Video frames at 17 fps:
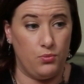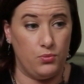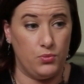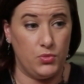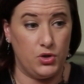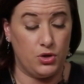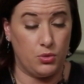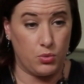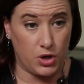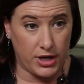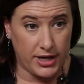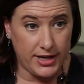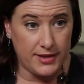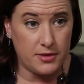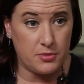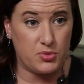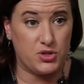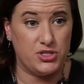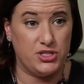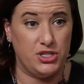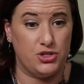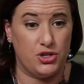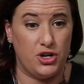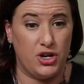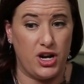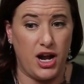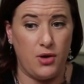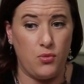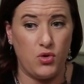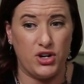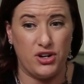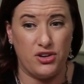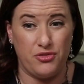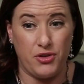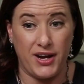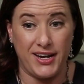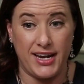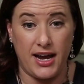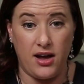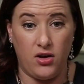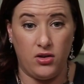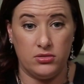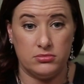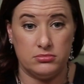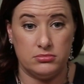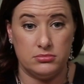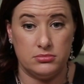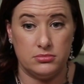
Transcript: you know, were getting the procedure. And I wanted to find out,